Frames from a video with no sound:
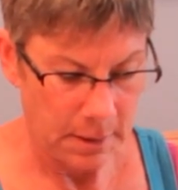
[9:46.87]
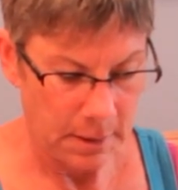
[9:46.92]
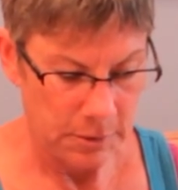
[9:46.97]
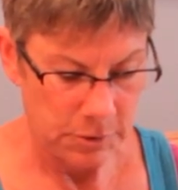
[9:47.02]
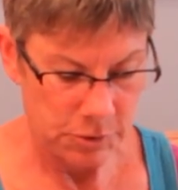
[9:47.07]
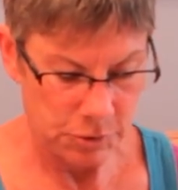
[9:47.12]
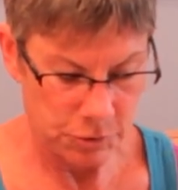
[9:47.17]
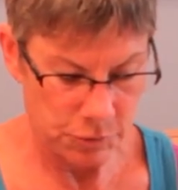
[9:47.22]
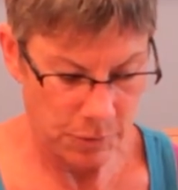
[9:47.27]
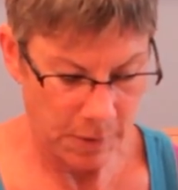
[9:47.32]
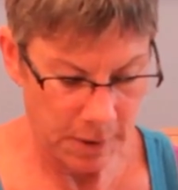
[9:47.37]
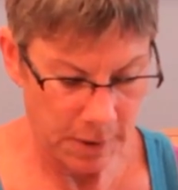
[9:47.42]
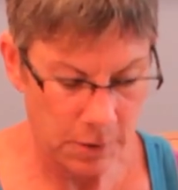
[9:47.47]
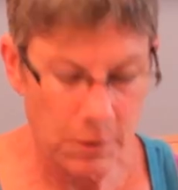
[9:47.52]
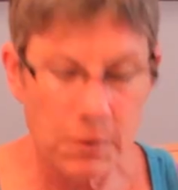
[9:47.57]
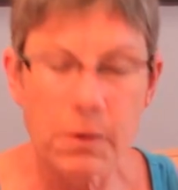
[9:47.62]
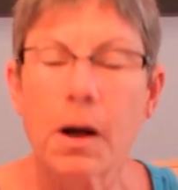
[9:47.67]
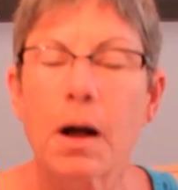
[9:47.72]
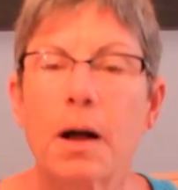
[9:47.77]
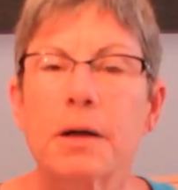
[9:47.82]
straight
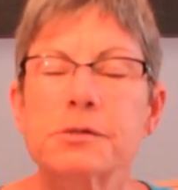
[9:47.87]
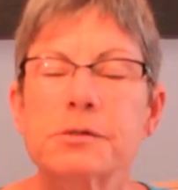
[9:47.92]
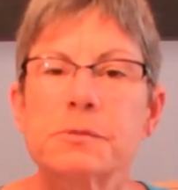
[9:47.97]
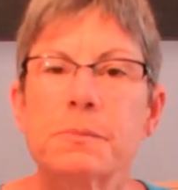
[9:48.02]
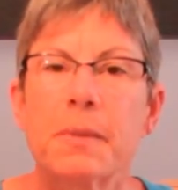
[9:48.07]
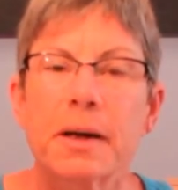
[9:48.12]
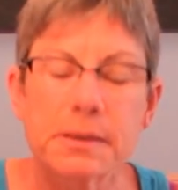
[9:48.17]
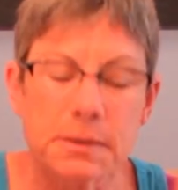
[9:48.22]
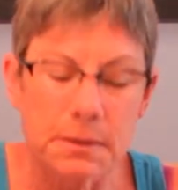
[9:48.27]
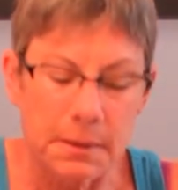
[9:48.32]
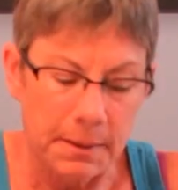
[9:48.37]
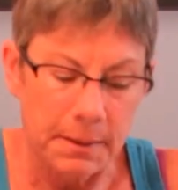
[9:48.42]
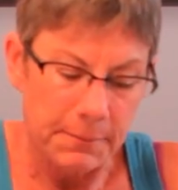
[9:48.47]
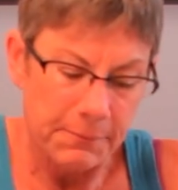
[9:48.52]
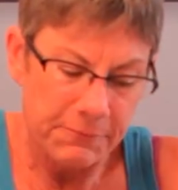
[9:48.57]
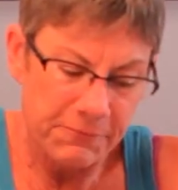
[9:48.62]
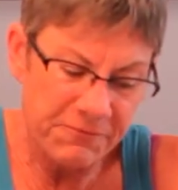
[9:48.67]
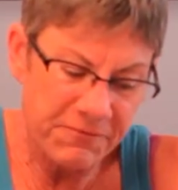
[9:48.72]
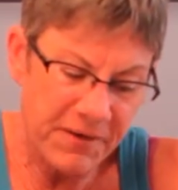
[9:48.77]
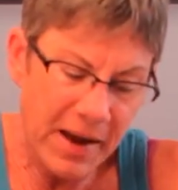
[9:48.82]
across, my
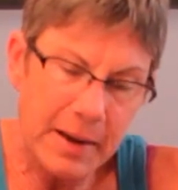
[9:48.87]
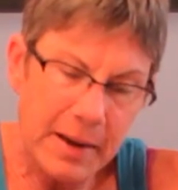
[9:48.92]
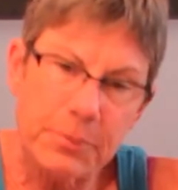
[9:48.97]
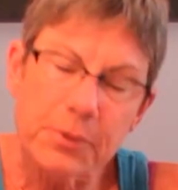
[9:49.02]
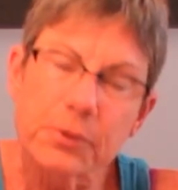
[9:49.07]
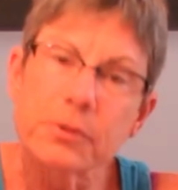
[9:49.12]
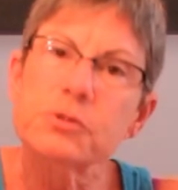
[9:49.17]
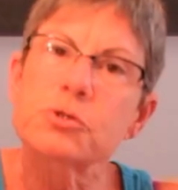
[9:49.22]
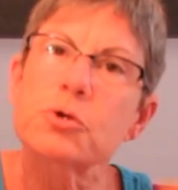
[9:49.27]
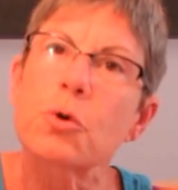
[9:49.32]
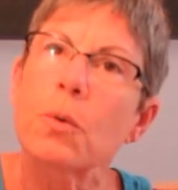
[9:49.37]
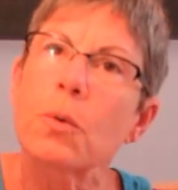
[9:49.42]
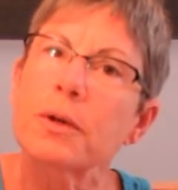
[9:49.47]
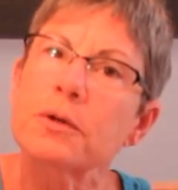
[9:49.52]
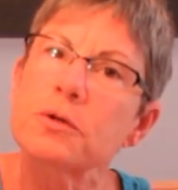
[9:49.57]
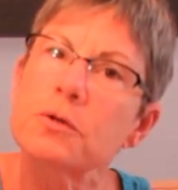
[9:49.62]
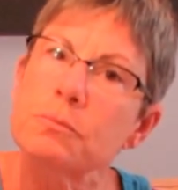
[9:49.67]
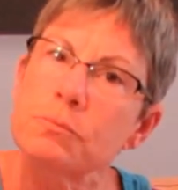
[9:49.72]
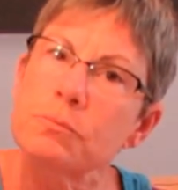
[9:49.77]
fiber is going to